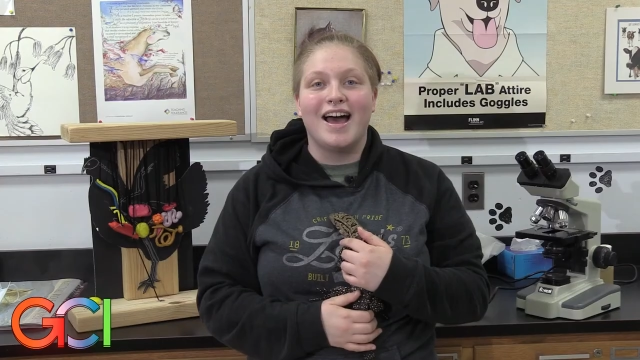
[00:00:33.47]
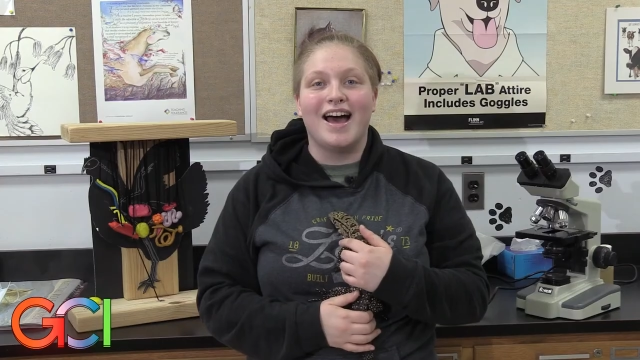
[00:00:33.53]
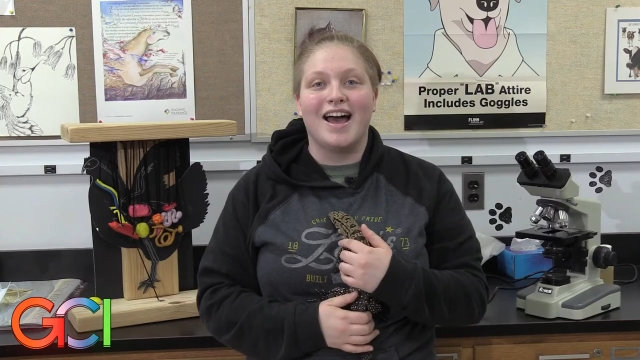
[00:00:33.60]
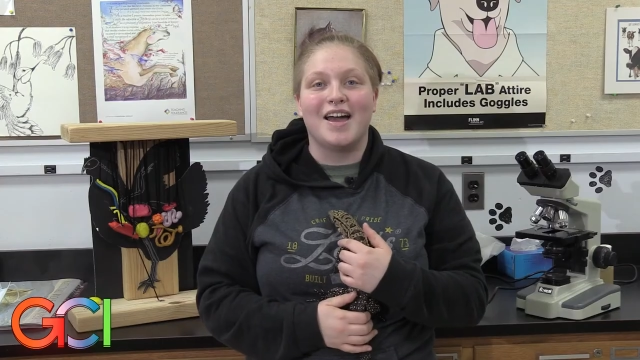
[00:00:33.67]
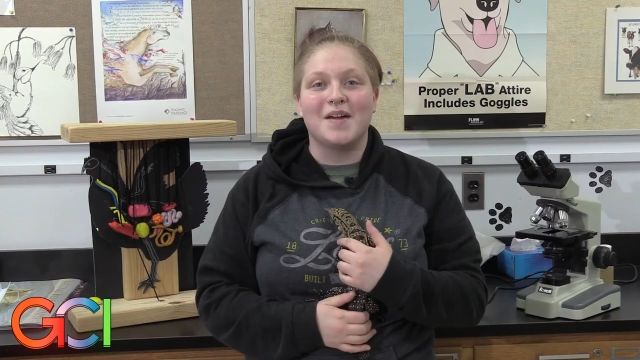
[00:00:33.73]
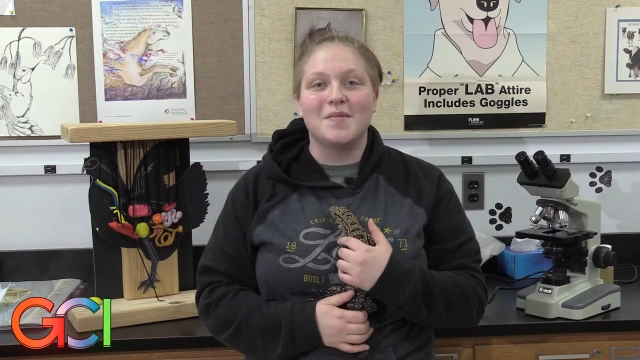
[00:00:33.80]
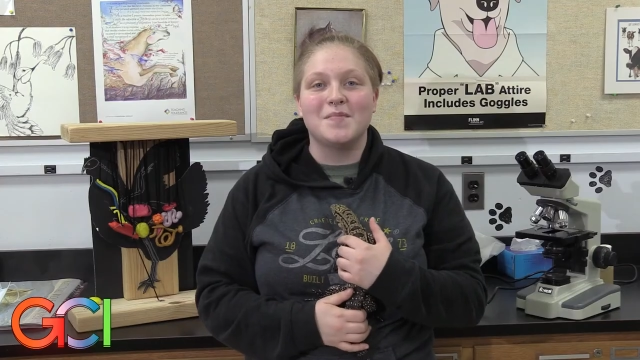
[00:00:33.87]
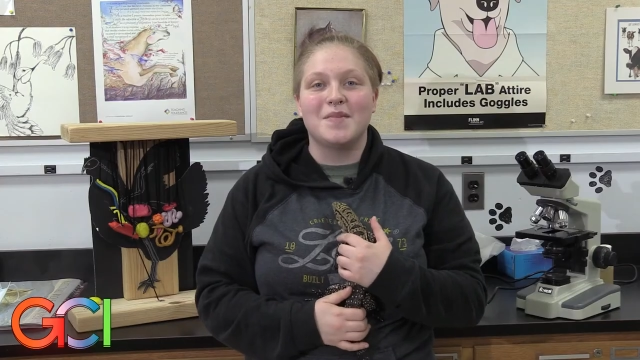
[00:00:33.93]

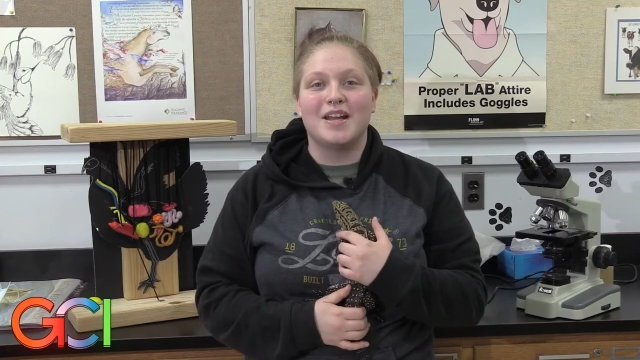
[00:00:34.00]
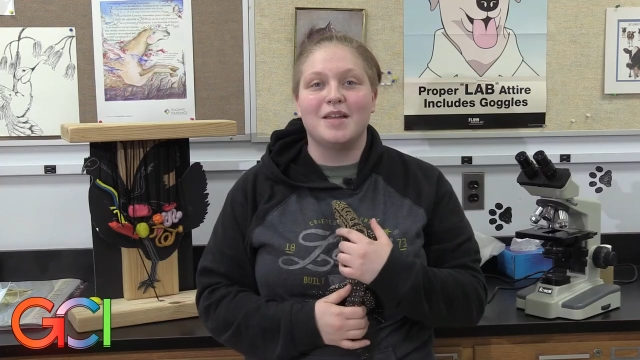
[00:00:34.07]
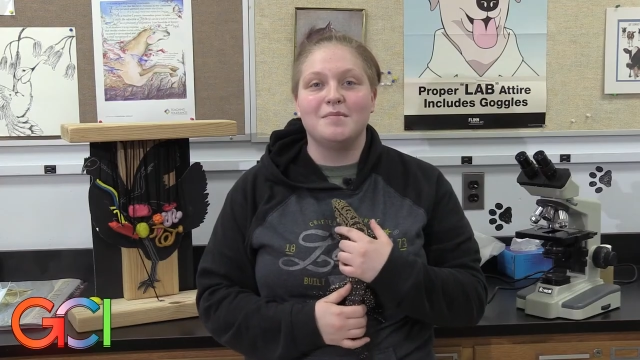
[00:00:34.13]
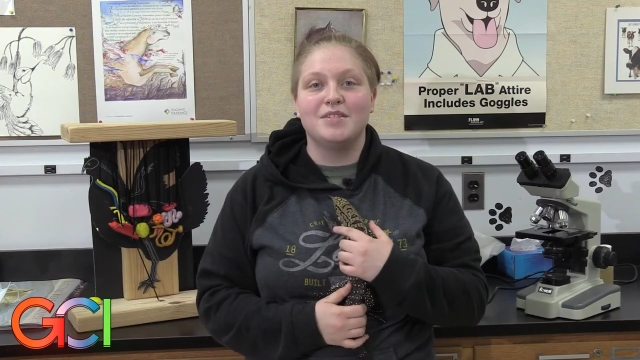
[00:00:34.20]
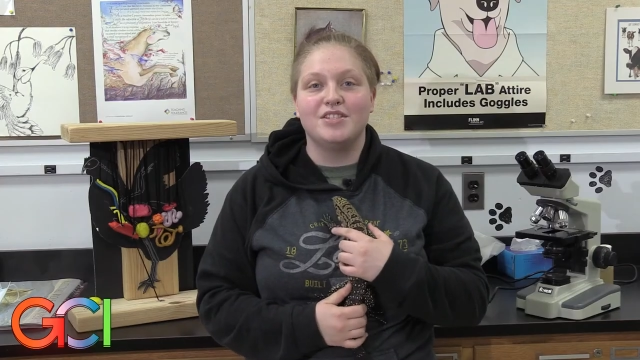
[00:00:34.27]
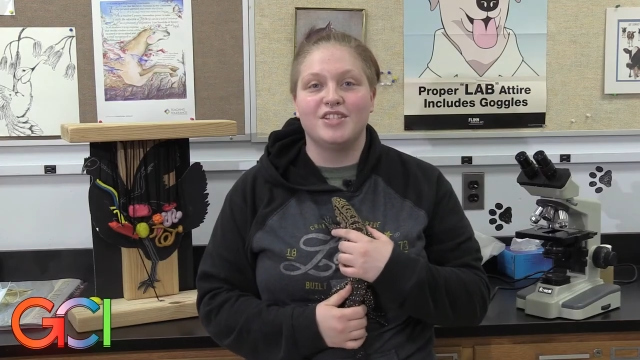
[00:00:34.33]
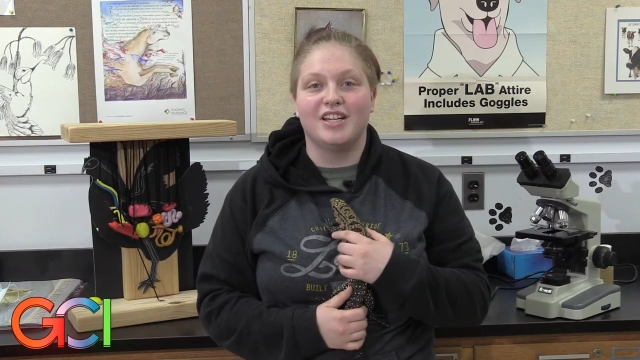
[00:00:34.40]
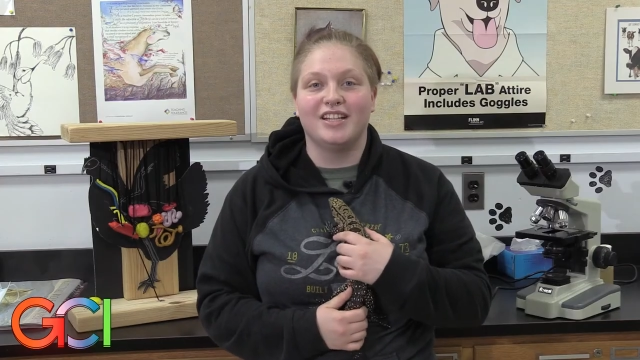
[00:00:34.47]
Hi, my
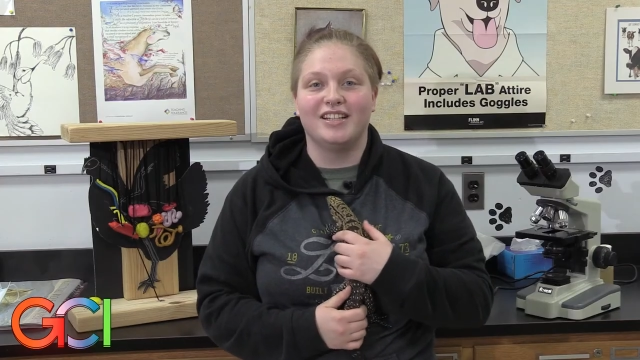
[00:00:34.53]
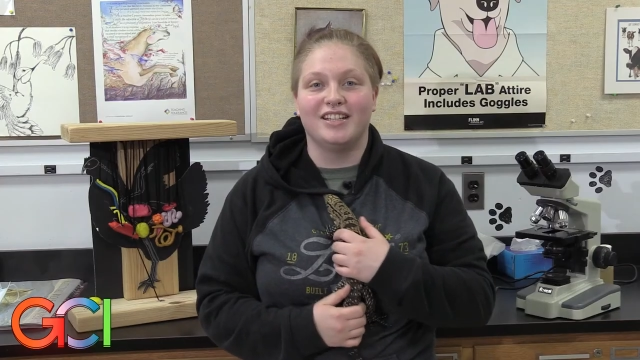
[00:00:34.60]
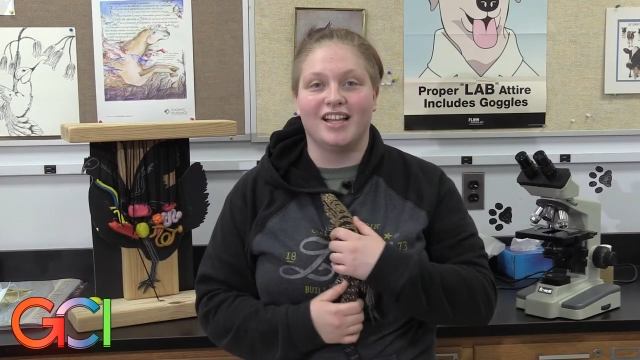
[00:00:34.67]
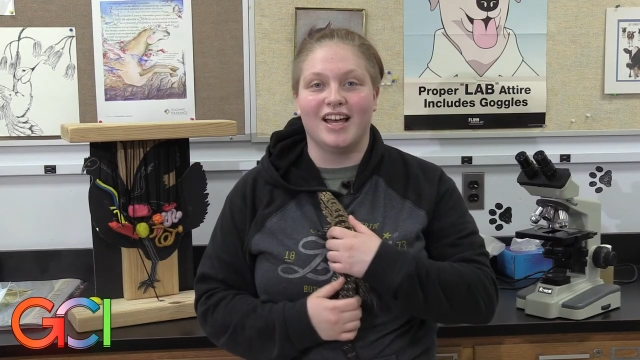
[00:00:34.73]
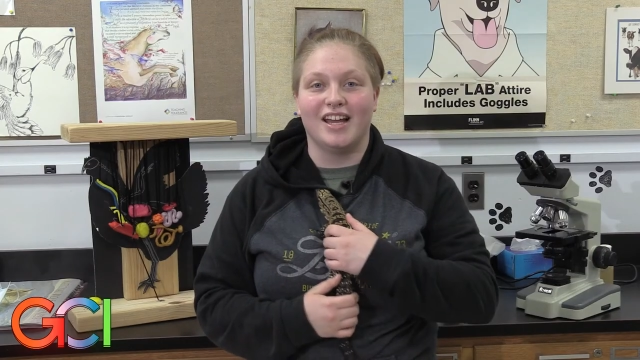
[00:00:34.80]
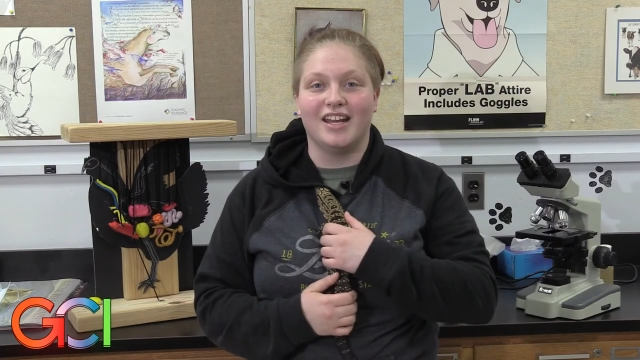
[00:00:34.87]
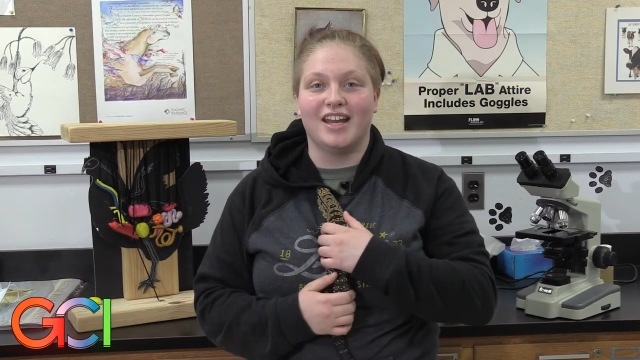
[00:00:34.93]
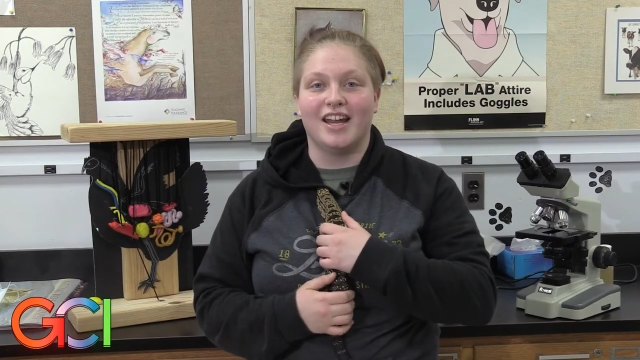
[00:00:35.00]
name is Jaden
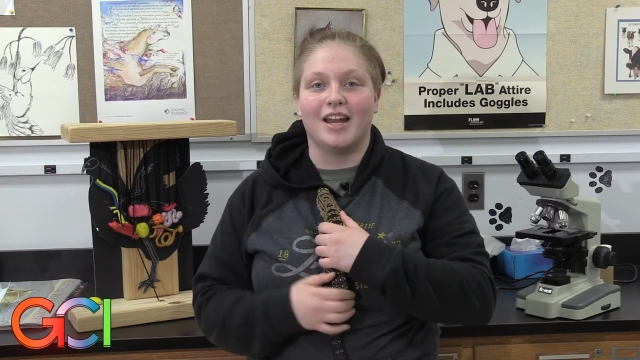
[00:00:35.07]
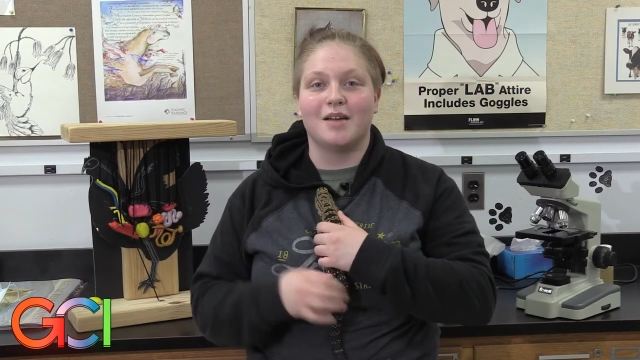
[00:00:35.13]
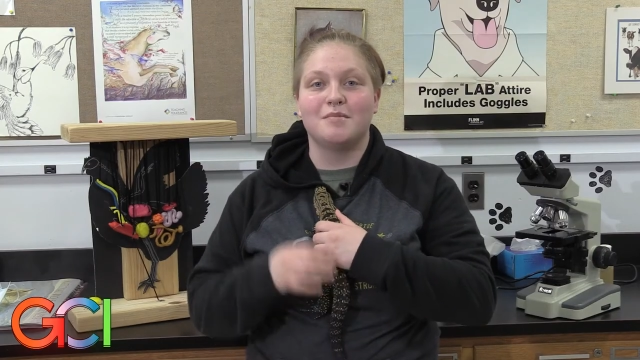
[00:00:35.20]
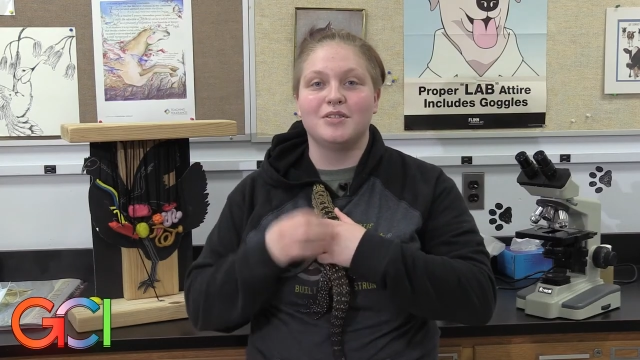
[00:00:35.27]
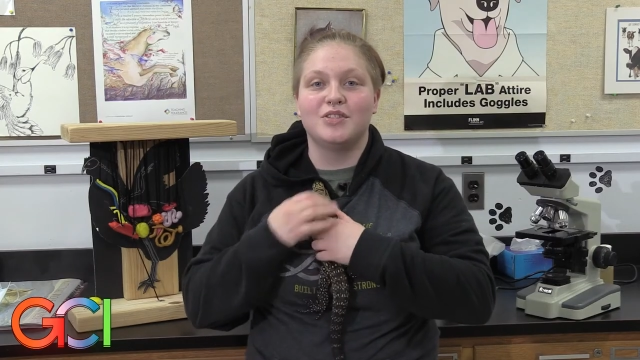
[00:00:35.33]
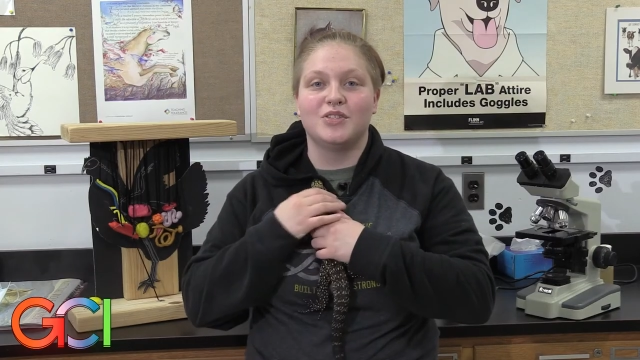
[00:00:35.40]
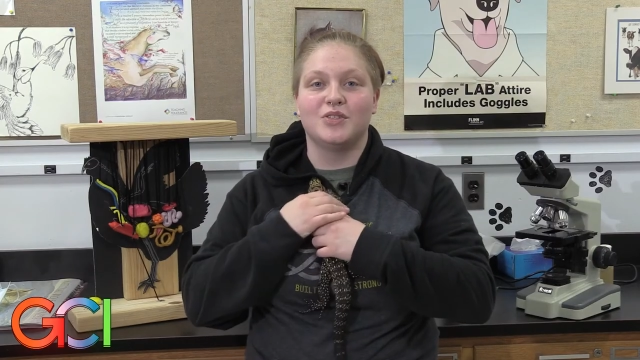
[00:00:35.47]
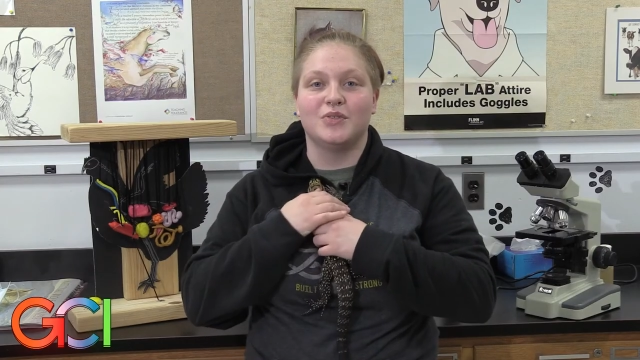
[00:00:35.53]
Klein and
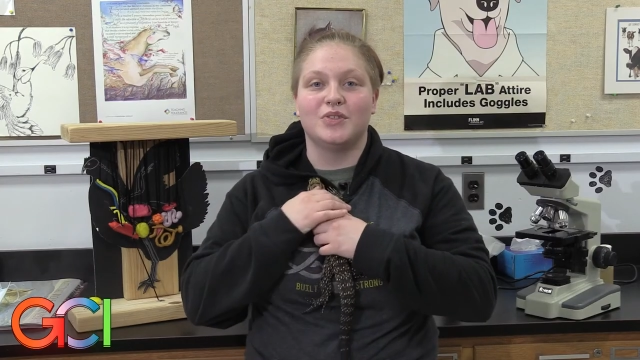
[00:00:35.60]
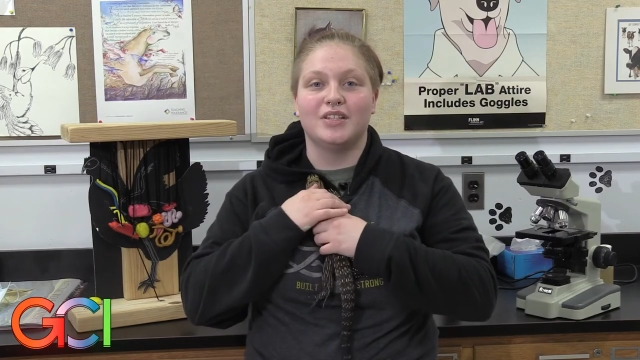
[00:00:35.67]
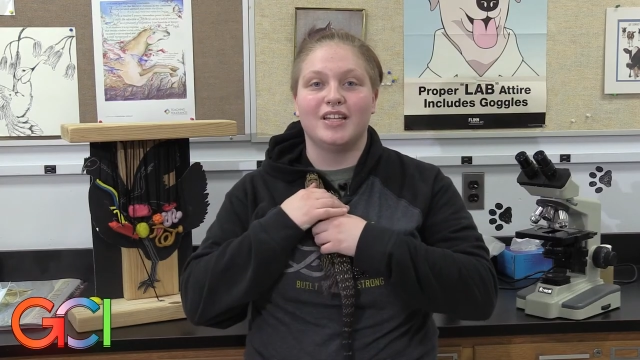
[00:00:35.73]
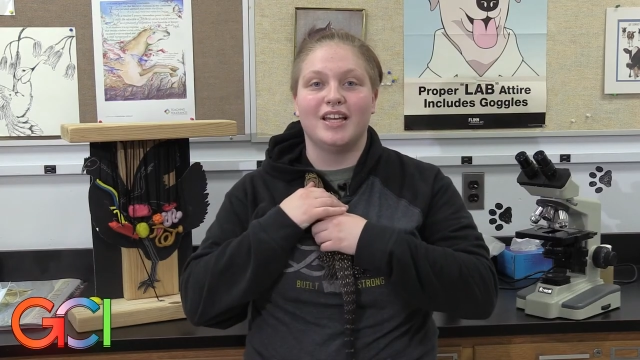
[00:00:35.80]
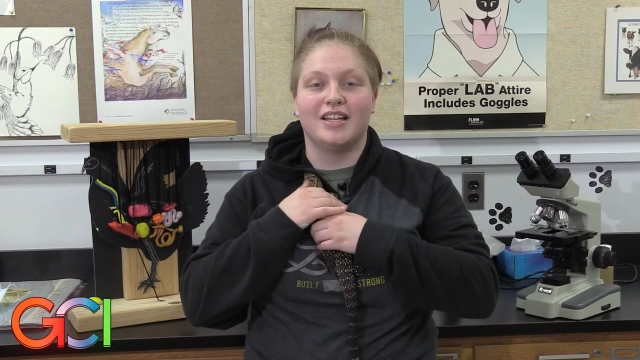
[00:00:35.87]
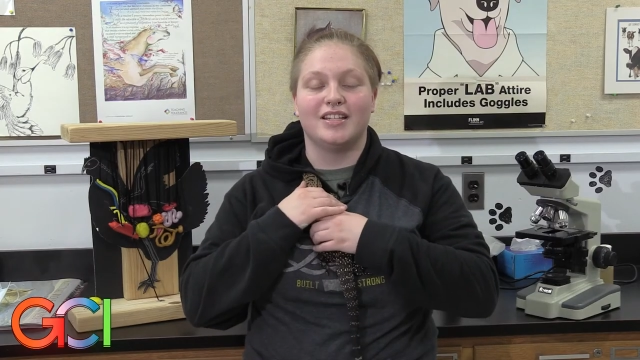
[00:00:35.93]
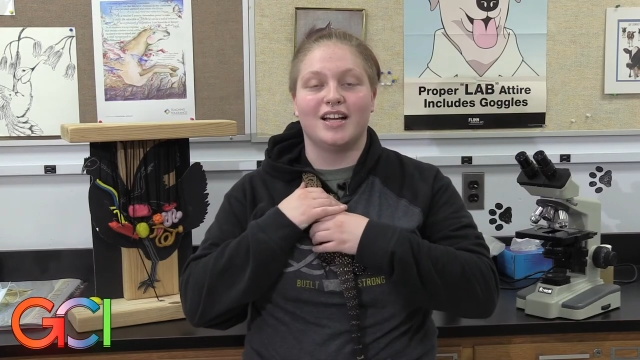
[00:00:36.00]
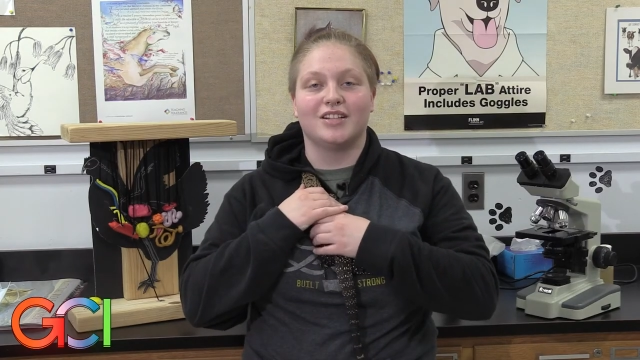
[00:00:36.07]
I'm a student
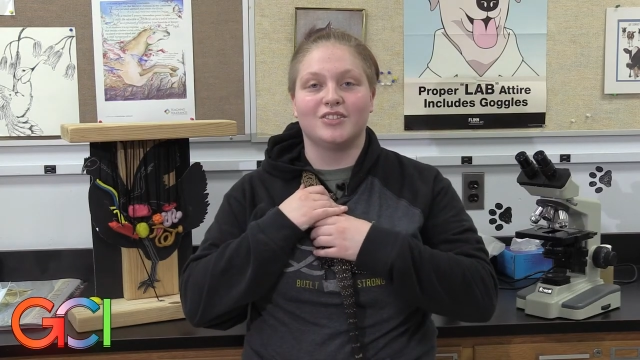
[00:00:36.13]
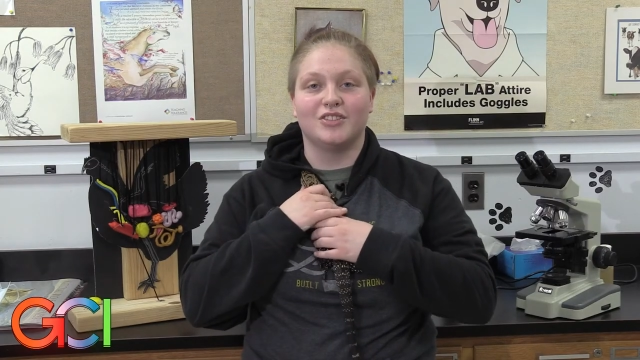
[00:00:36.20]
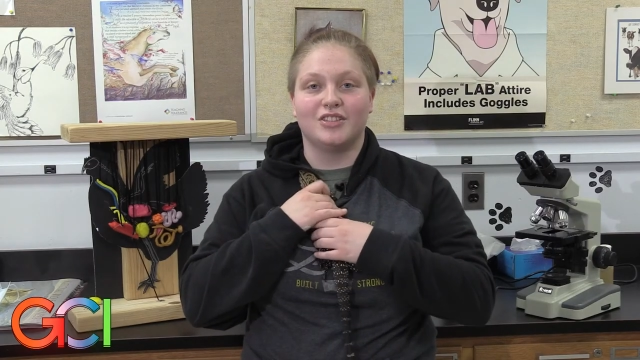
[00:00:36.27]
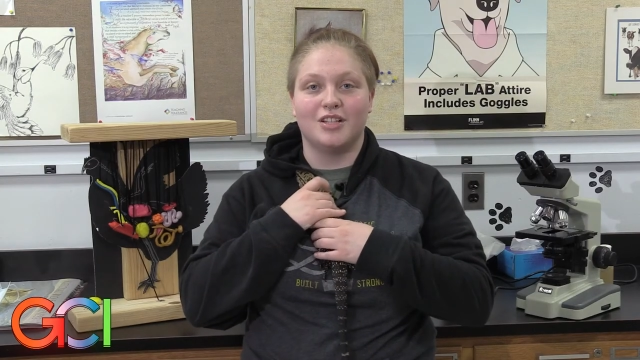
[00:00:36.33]
in Dr.